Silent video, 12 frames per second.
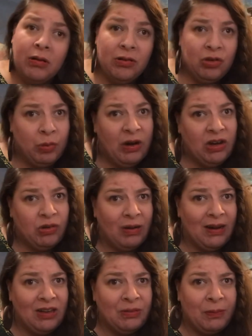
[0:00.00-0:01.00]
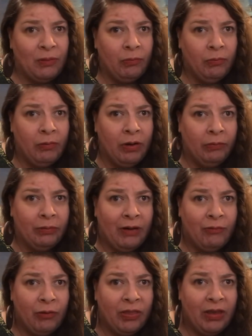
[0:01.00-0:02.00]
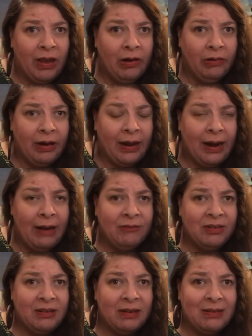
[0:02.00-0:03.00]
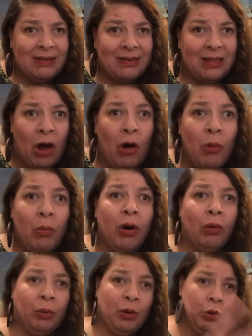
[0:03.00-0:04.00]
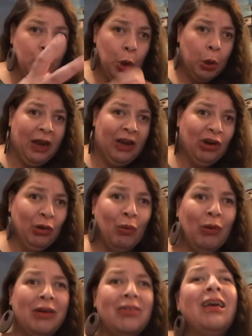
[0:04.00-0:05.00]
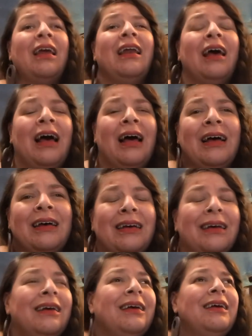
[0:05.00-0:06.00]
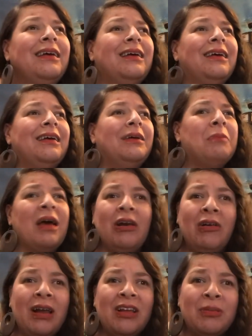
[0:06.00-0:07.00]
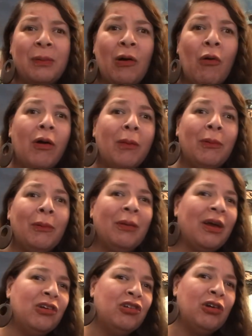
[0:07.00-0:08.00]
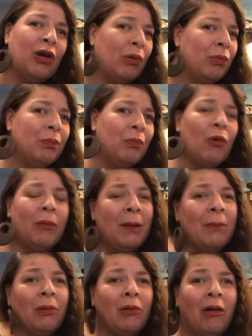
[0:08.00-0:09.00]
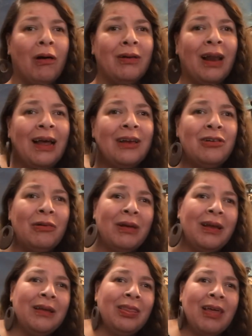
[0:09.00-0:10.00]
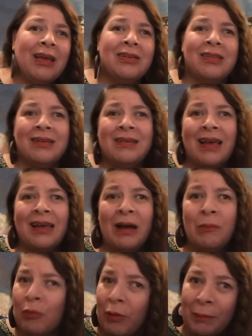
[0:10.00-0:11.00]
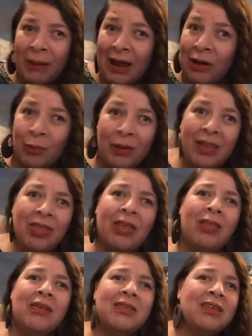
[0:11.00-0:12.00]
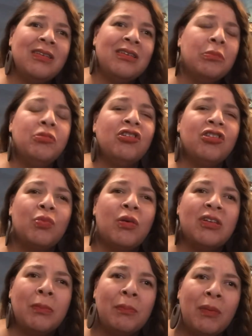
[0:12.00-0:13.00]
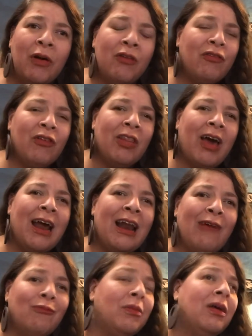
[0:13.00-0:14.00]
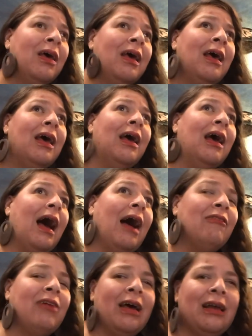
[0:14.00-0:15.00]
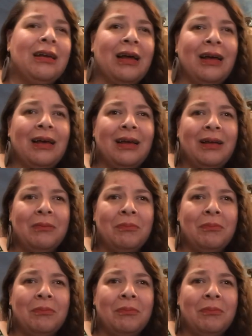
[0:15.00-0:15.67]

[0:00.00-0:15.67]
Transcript: 2020 has been real rough with the internet. Ever since the whole world went into quarantine, my internet's been horrible because, you know, more people are online doing things that take up more bandwidth and the system just wasn't built for that. I've had